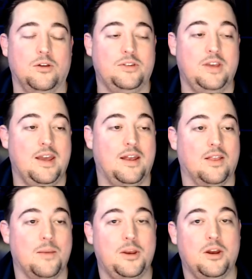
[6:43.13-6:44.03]
Go see it
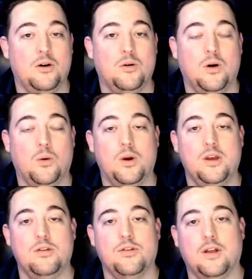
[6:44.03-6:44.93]
and let me know
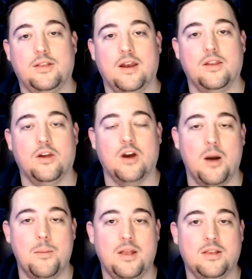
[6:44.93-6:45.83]
what you thought down in the
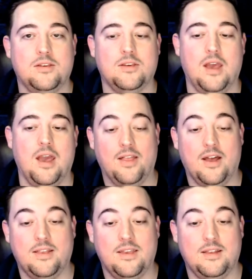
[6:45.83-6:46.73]
comments. I
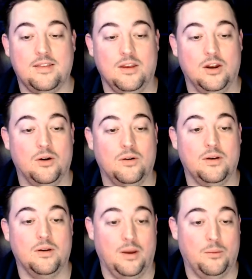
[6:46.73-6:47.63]
liked it. You know
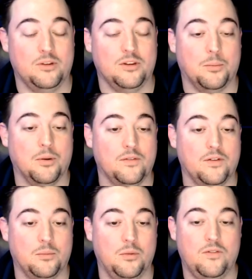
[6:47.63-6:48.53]
it, it wasn't a
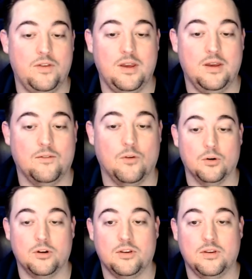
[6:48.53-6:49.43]
perfect movie, of
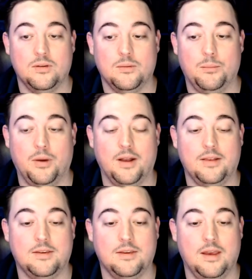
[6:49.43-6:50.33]
course
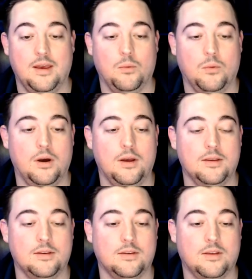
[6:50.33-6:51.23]
but it
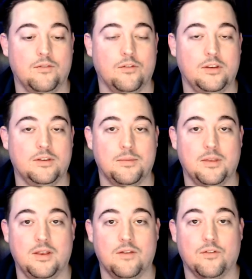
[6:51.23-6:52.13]
was definitely
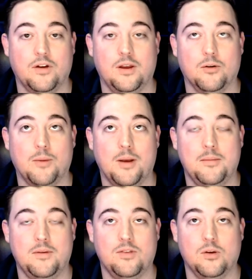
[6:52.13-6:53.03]
something different. It
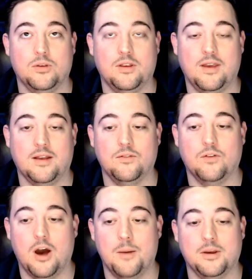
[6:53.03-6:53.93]
reminded me of the old
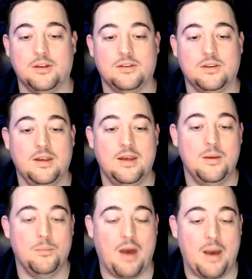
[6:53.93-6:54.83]
Detective Comics
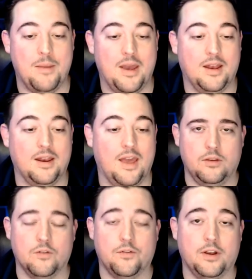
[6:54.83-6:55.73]
Batman.
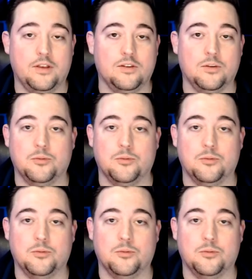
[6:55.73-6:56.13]
Don't forget to